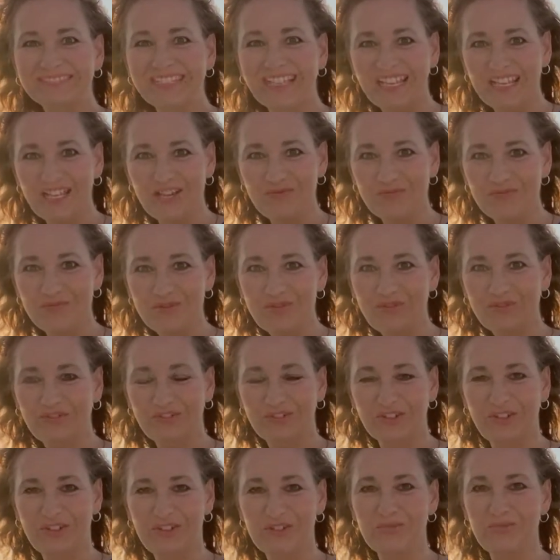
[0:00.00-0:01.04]
He'll move for
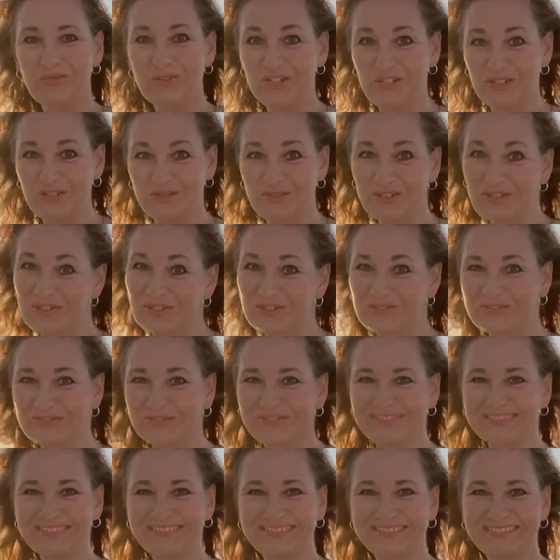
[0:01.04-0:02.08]
you when you do.
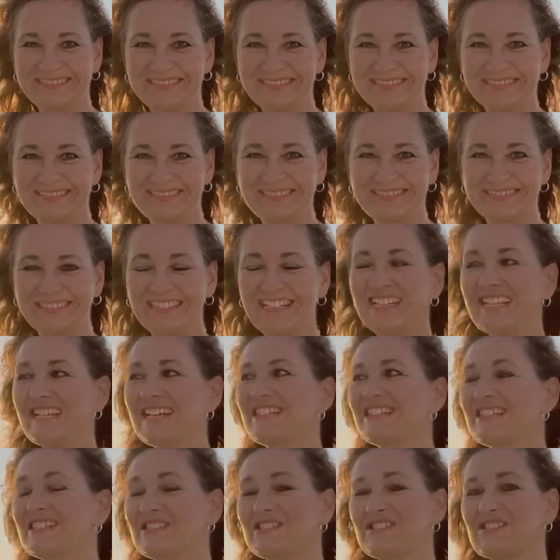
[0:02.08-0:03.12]

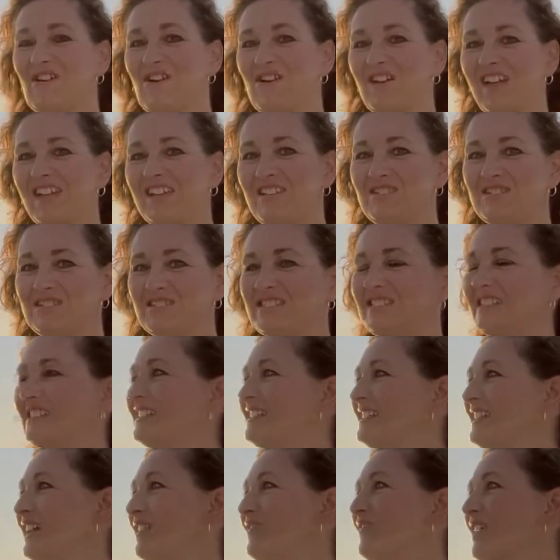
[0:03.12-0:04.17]
There's a song I used to
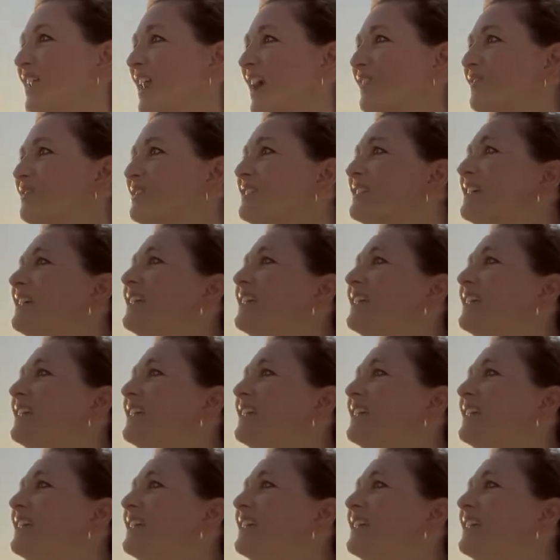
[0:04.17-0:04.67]
sing when I was a